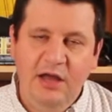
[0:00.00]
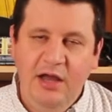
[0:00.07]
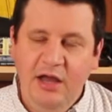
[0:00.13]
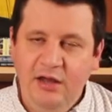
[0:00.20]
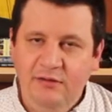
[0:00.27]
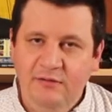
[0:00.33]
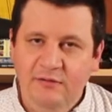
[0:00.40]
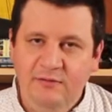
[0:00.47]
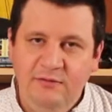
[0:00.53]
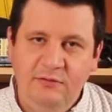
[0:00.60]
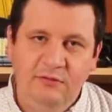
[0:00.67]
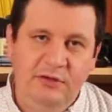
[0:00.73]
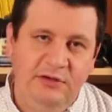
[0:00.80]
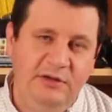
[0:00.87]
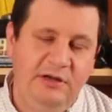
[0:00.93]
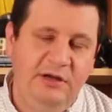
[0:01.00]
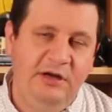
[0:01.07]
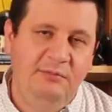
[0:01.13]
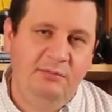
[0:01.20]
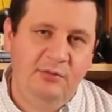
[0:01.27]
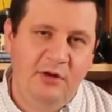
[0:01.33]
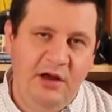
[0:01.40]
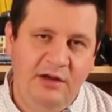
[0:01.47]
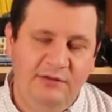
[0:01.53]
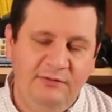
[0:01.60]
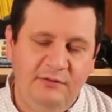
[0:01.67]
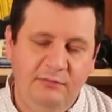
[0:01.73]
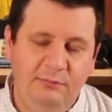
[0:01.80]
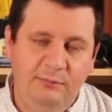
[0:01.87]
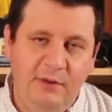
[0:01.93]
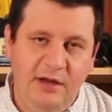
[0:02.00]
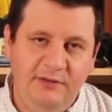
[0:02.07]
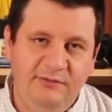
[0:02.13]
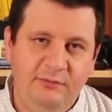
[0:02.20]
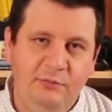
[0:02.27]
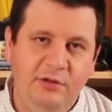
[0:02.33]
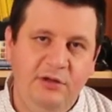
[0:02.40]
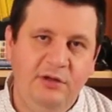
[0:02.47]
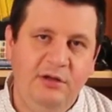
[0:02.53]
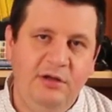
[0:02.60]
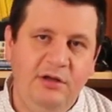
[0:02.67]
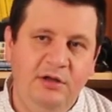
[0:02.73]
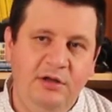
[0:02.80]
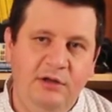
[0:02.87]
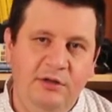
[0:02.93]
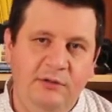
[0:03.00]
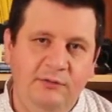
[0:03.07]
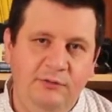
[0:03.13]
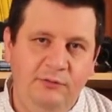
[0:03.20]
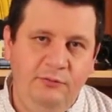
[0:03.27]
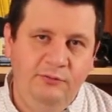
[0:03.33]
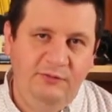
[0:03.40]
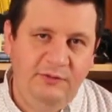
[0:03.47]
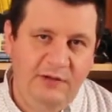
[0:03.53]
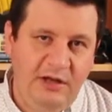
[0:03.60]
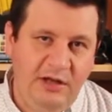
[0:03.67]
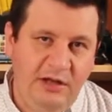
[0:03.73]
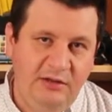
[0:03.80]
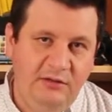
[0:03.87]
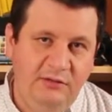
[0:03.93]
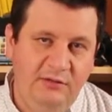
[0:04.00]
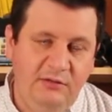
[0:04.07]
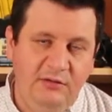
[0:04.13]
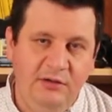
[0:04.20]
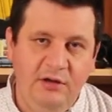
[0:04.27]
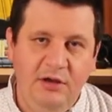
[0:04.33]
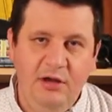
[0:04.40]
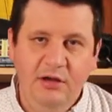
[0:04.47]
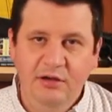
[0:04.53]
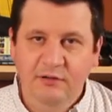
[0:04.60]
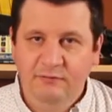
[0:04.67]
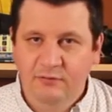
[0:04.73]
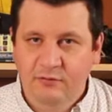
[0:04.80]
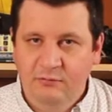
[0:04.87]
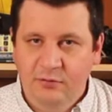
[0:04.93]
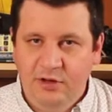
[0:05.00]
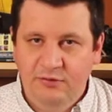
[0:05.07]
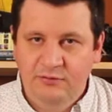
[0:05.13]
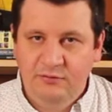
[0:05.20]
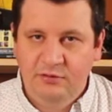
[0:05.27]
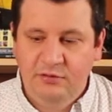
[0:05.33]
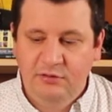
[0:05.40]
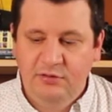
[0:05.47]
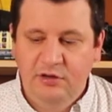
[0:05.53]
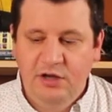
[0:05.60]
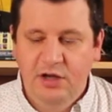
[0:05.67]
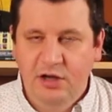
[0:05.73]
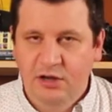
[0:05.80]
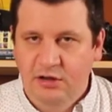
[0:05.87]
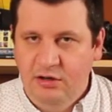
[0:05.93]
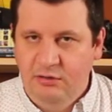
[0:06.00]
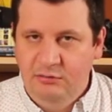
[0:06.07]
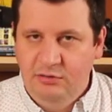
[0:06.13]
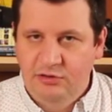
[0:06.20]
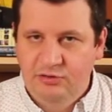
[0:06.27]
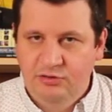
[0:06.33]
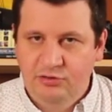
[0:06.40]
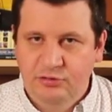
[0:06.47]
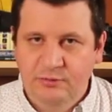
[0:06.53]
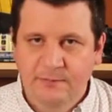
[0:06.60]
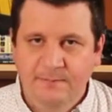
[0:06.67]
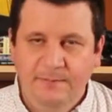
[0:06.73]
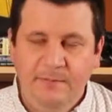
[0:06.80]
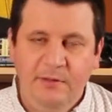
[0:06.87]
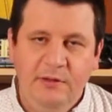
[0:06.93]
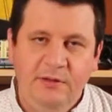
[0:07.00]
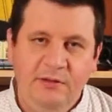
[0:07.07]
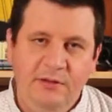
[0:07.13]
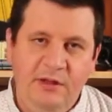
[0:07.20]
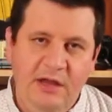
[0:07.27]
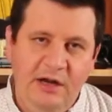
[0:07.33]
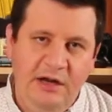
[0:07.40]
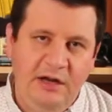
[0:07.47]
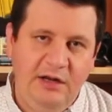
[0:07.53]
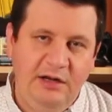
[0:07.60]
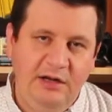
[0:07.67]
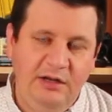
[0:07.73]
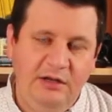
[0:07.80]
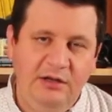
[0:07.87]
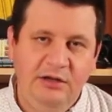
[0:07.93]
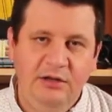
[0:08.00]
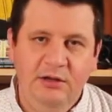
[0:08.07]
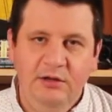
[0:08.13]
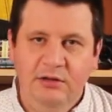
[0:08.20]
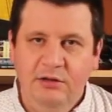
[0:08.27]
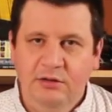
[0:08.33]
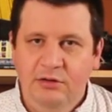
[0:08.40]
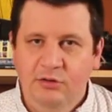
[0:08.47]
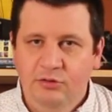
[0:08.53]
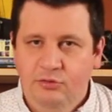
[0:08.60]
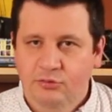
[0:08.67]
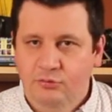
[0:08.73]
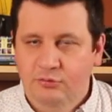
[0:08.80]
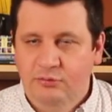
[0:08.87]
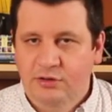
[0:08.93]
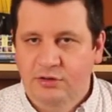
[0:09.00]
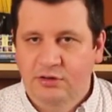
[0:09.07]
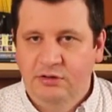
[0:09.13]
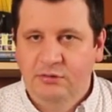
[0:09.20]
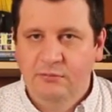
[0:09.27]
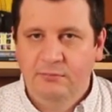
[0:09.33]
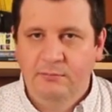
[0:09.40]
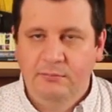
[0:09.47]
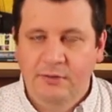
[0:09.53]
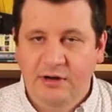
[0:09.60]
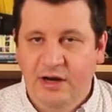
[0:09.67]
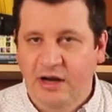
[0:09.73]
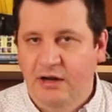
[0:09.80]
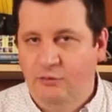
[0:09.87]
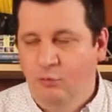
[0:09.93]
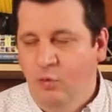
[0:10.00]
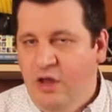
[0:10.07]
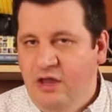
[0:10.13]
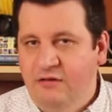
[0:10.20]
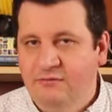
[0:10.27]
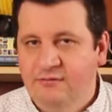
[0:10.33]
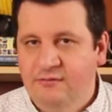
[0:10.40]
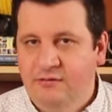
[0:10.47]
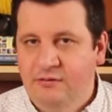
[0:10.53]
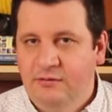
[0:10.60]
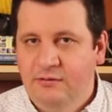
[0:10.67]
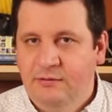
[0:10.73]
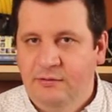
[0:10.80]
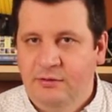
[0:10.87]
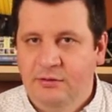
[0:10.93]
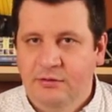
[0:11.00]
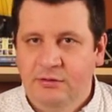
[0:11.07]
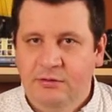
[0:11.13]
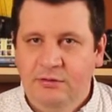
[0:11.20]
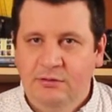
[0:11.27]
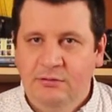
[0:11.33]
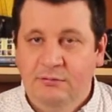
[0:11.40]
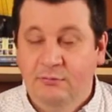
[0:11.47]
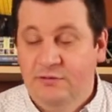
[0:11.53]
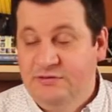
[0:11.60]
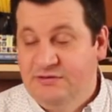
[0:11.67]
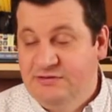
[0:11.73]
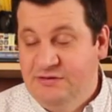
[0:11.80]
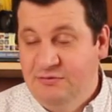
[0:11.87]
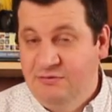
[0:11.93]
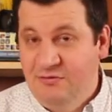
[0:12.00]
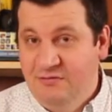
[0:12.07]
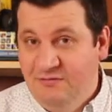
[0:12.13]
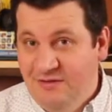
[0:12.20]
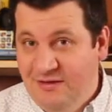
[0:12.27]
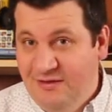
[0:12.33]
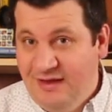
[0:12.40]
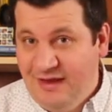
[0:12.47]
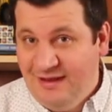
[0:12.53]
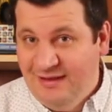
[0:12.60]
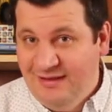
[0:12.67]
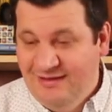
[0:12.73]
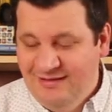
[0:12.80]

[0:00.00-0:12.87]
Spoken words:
it is theoretically possible to send an information, an image, directly through the brain waves. We just need to invent that.